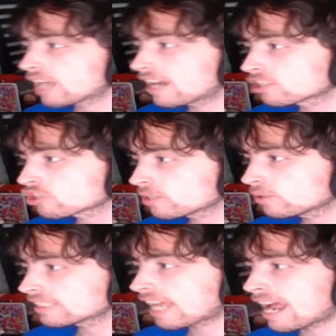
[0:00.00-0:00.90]
on a
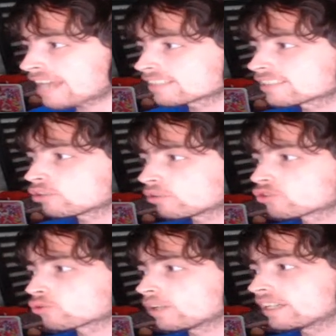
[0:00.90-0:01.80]
series, I can still
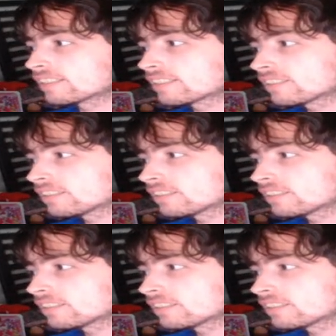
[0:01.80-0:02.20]
enjoy it.